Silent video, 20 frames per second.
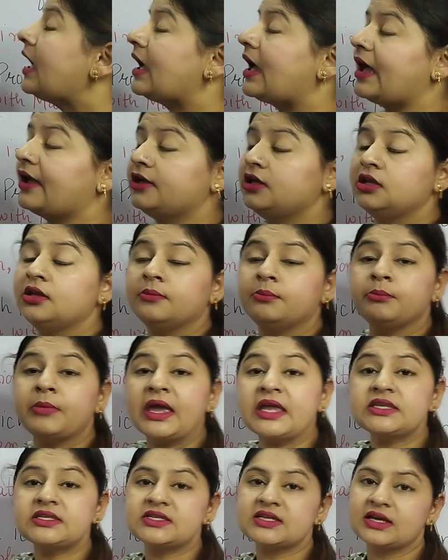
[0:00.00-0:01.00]
I
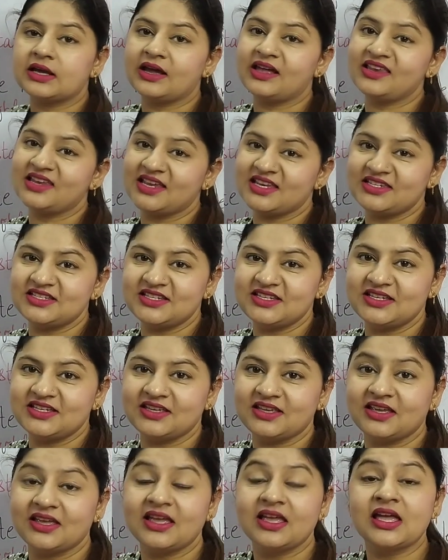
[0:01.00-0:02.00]
met a
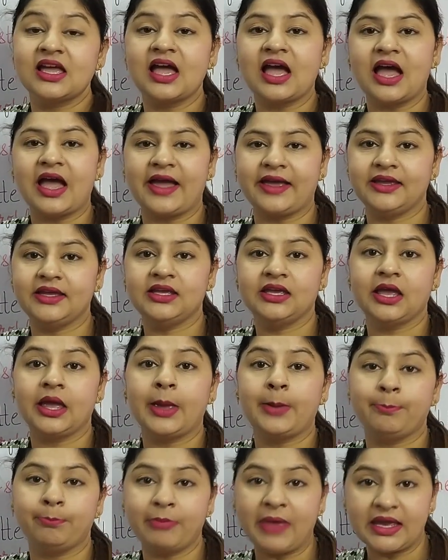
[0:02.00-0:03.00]
lady. I
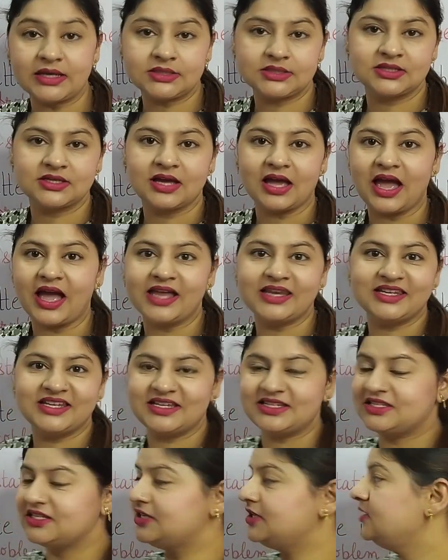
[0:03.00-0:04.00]
met a
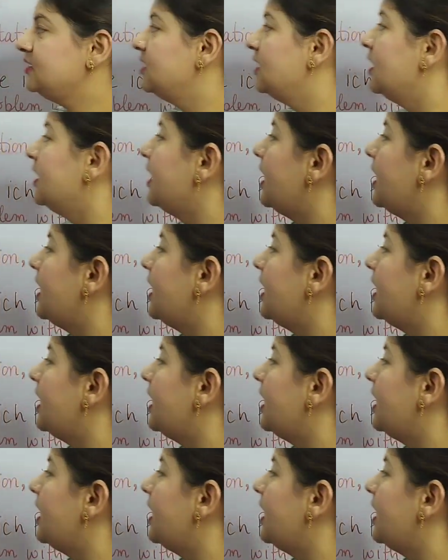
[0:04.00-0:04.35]
lady.